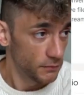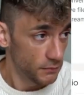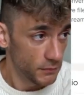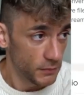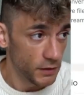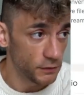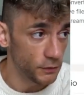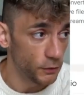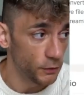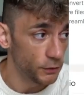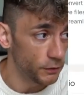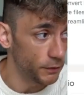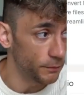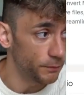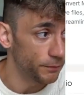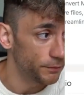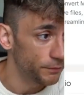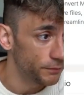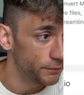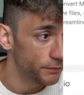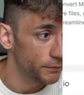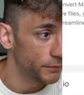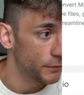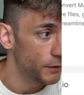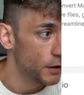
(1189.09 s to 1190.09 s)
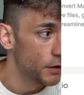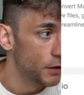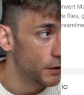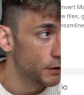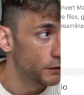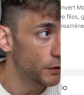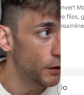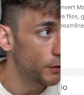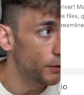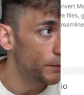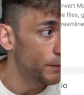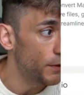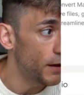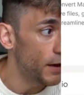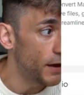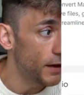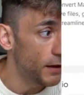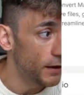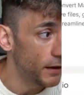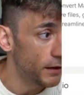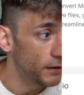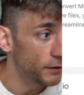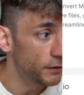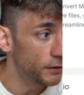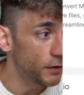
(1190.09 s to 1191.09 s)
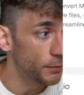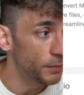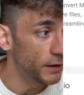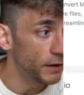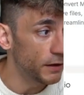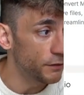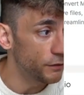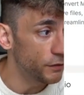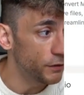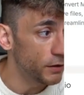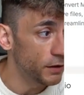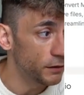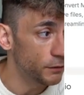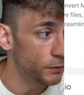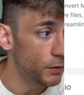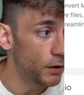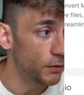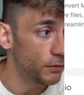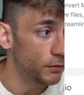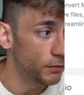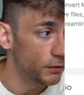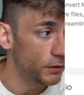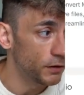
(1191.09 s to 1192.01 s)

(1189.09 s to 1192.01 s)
It's awesome. So it's completely free as well.